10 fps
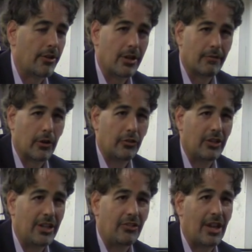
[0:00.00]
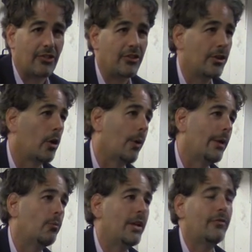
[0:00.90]
the university says, you know
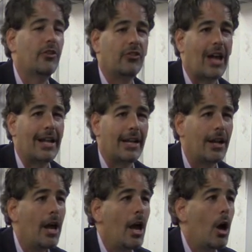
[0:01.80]
what, we've decided